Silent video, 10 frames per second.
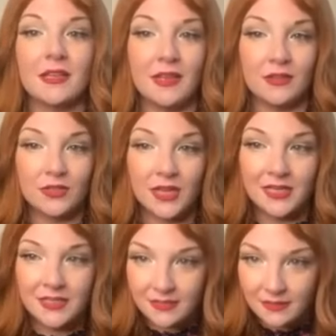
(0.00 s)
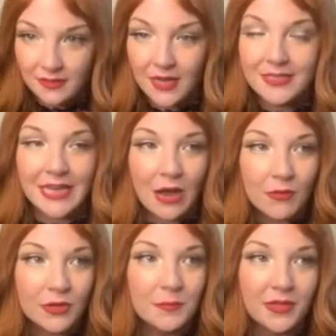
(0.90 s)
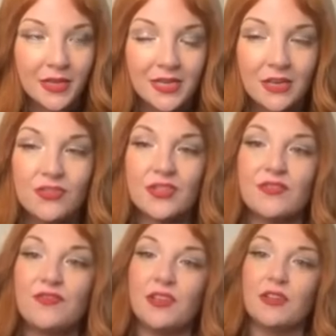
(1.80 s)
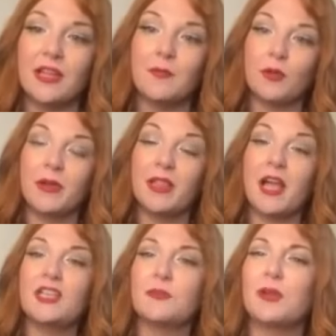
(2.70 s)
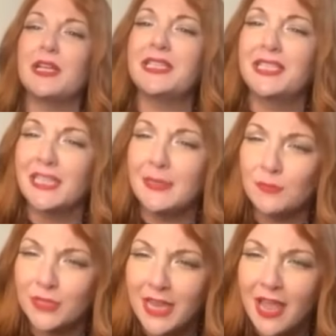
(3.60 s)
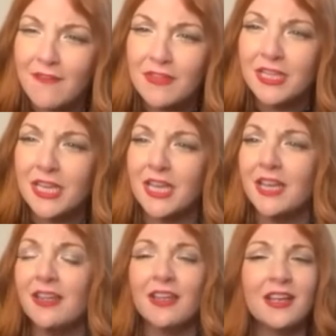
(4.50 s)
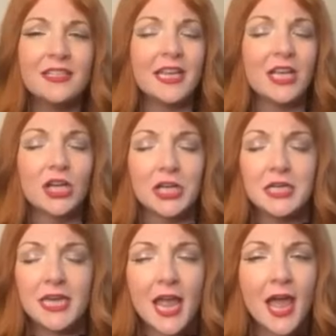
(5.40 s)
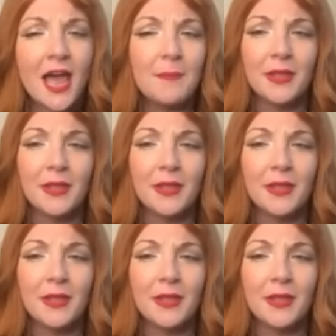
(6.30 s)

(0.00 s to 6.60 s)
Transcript: And then there's like, not downer, but like, you just feel like more relaxed. You'll probably sleep really heavily, take a good nap.